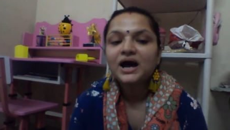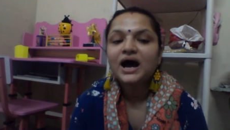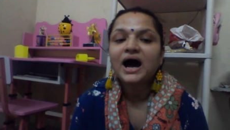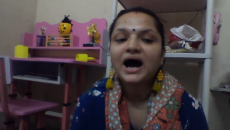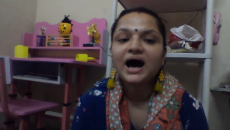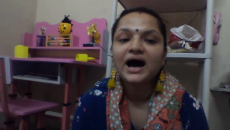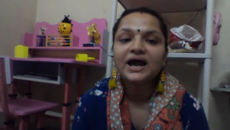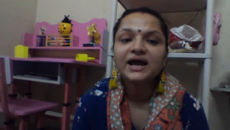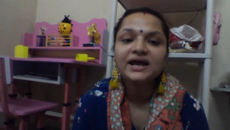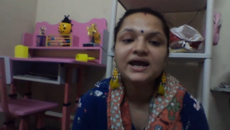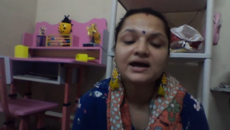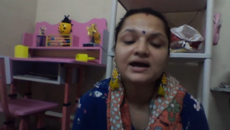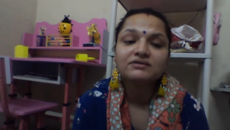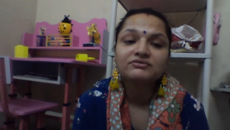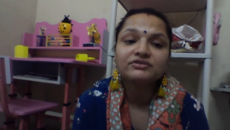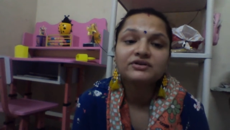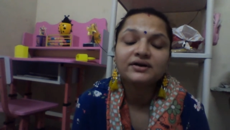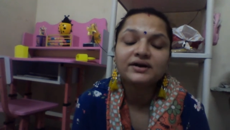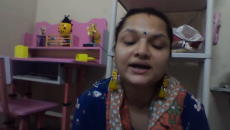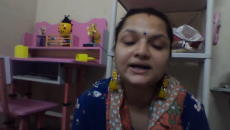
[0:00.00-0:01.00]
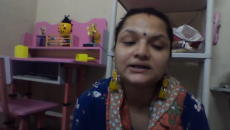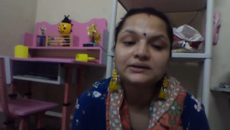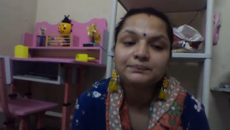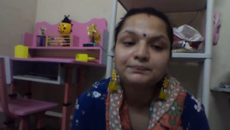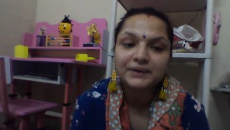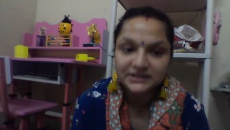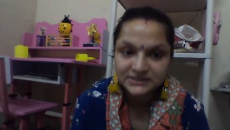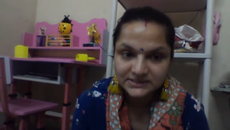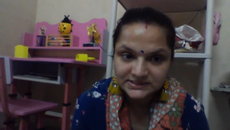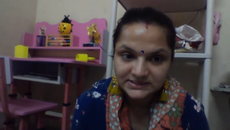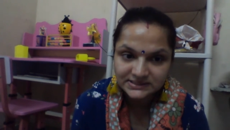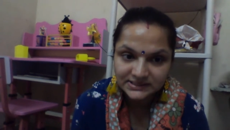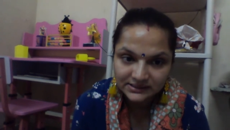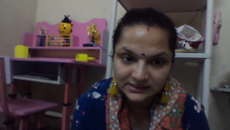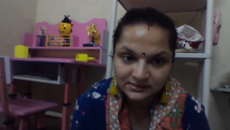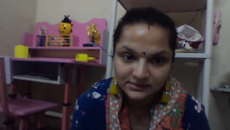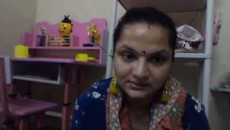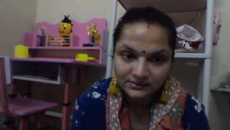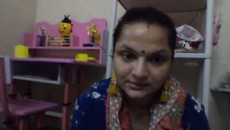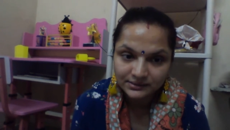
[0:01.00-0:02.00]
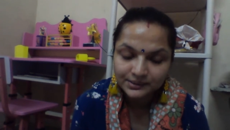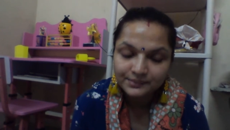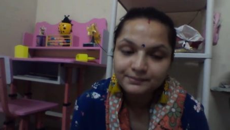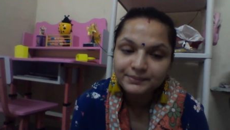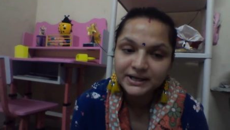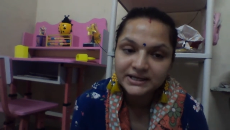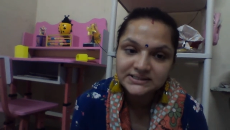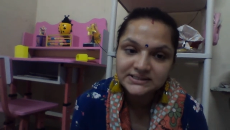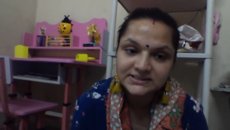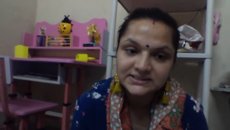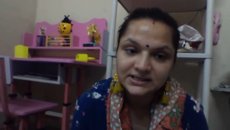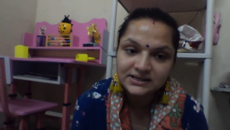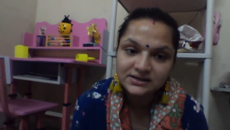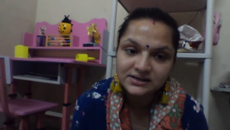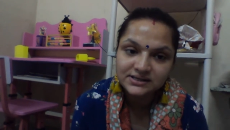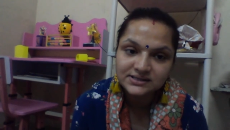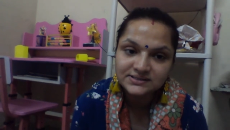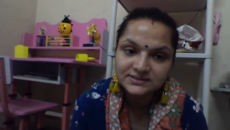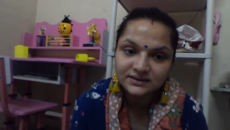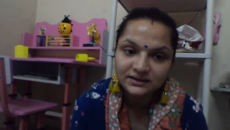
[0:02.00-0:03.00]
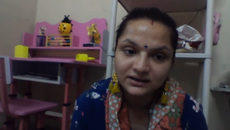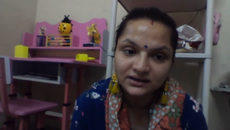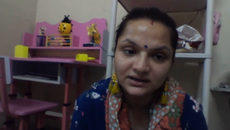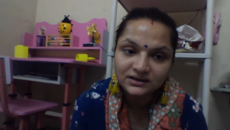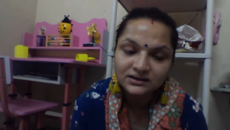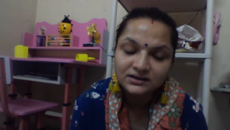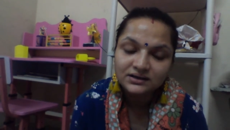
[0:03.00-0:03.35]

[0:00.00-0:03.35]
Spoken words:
I have a red pencil. Pencil is a